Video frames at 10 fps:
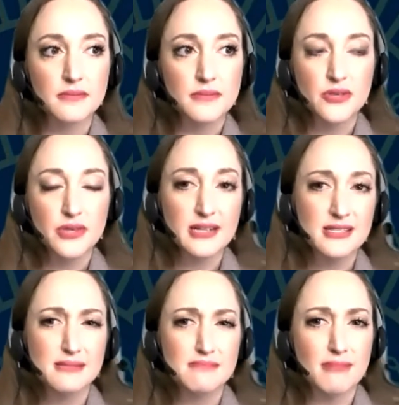So
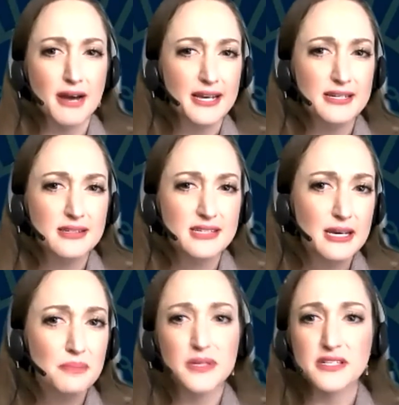that's my
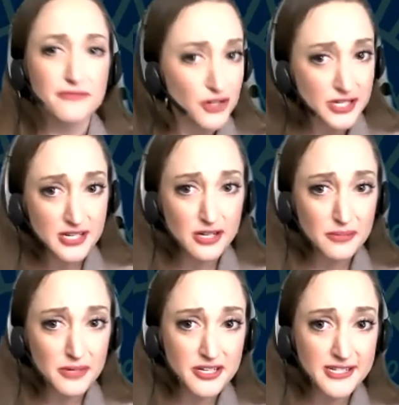tip, is first
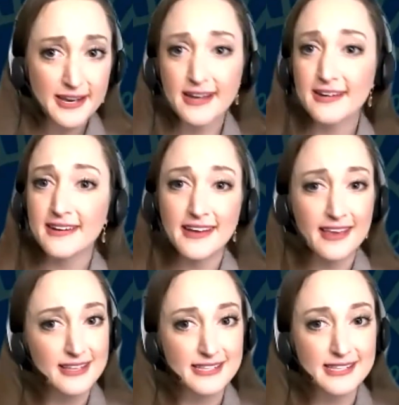determine your design, and
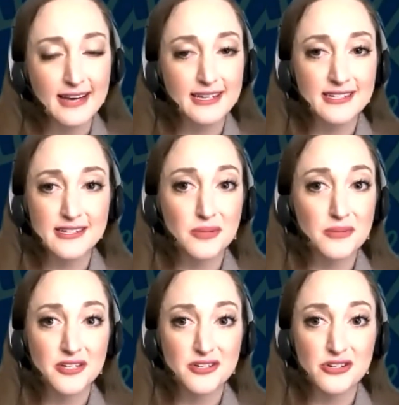then second,
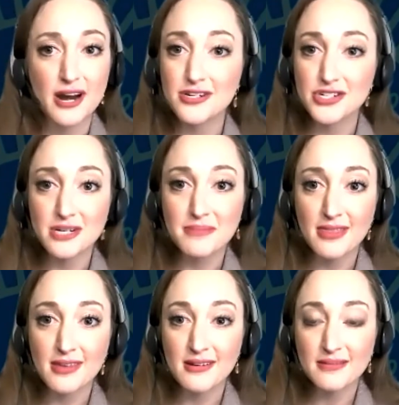determine your strategy and method.